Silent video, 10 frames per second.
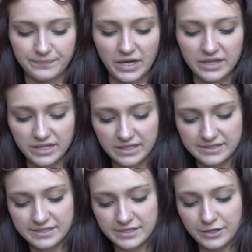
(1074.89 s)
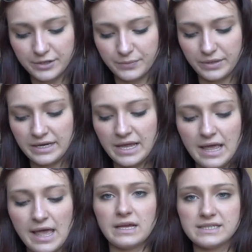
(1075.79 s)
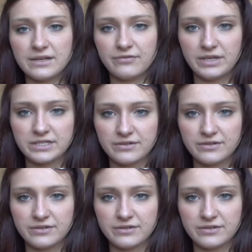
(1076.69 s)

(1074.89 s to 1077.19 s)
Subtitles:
I think this is a good one, as they feature